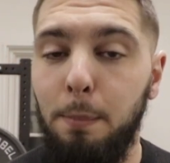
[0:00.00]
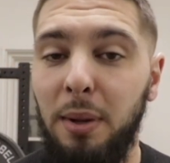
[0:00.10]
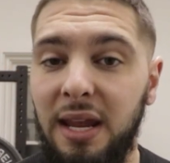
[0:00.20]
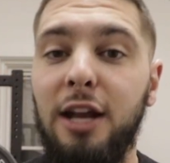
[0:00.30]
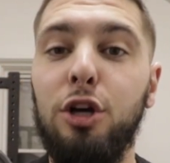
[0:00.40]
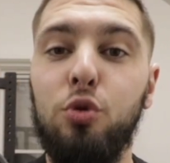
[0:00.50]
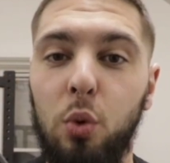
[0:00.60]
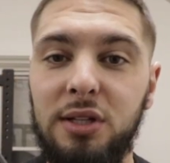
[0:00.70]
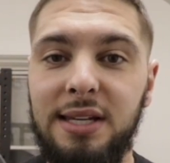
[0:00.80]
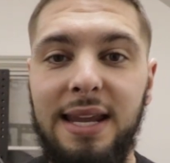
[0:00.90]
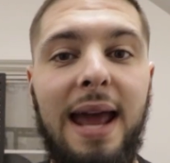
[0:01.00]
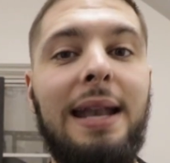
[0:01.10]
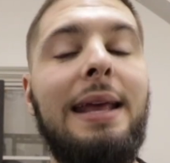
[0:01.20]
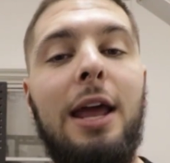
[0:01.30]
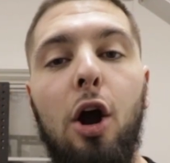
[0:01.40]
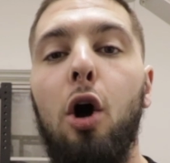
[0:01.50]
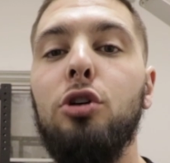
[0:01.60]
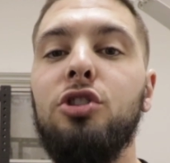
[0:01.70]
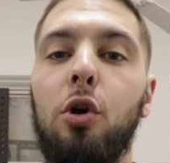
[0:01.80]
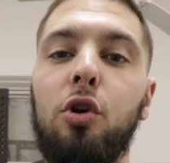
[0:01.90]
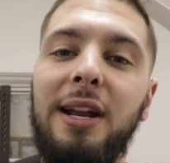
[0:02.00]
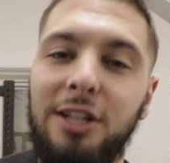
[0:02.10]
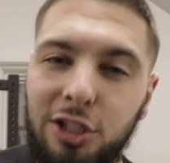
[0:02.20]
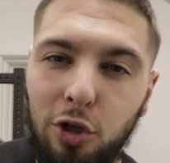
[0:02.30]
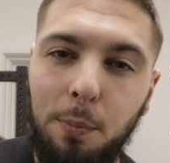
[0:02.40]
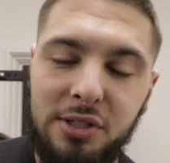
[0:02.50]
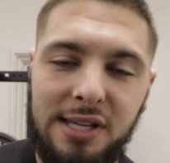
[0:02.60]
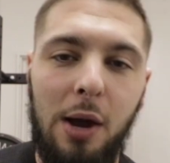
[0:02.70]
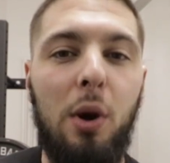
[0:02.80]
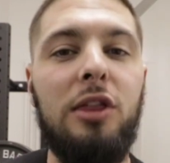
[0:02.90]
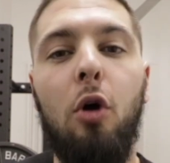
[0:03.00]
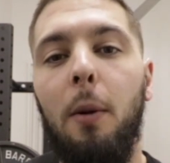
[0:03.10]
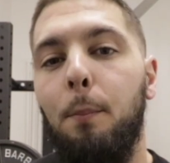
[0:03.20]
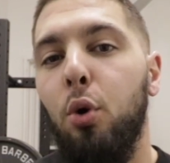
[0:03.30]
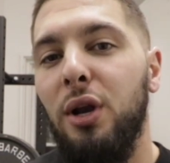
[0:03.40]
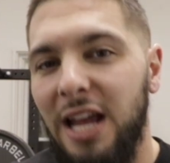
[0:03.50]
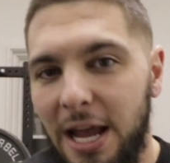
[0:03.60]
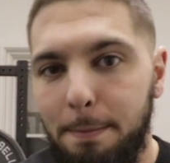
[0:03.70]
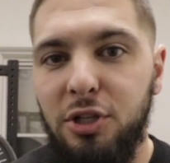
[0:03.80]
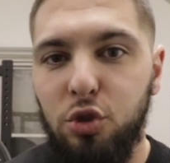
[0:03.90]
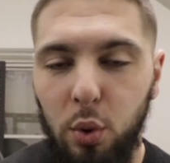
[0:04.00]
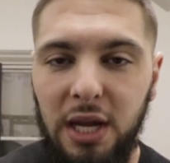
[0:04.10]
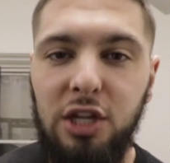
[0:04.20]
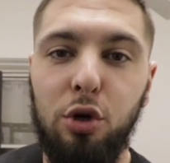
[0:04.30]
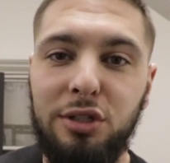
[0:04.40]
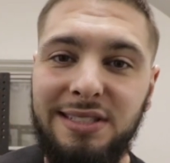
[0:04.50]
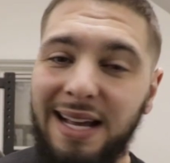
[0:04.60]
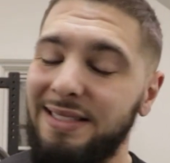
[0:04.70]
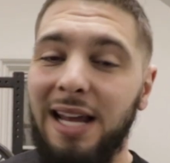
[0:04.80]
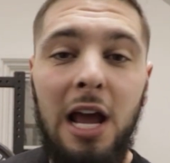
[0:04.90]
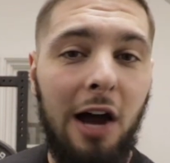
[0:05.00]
beginners once again, and they are also great to superset with or put in between your sets